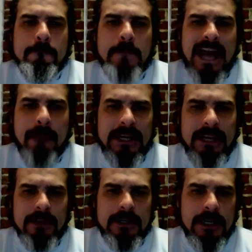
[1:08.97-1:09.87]
But I
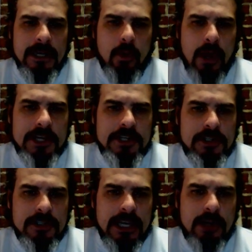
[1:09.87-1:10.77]
believe that the
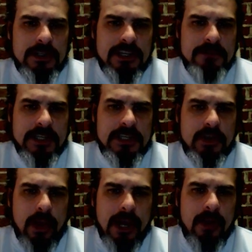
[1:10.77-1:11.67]
equation equals mc
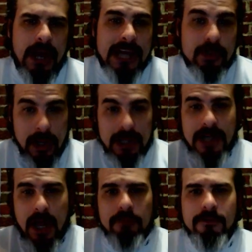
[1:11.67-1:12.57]
squared, as well as
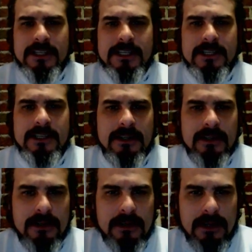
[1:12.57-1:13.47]
all physics
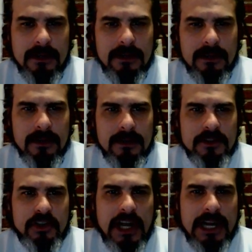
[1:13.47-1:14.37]

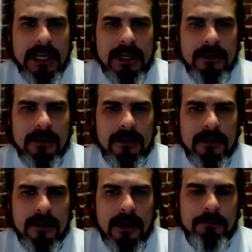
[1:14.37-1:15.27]
study
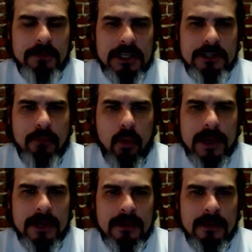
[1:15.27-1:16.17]
up to this
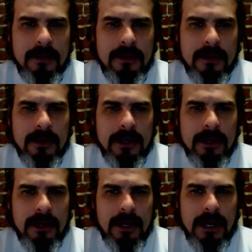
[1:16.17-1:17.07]
point,
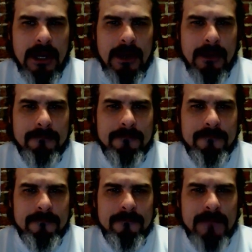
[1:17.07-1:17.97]

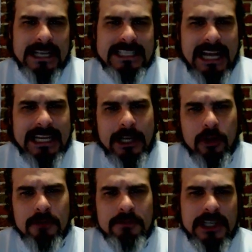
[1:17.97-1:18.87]
has kind of
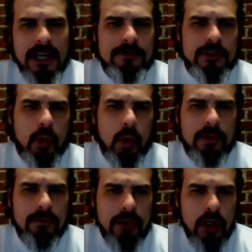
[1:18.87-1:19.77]
geared themselves
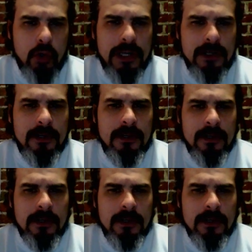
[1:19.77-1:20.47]
toward viewing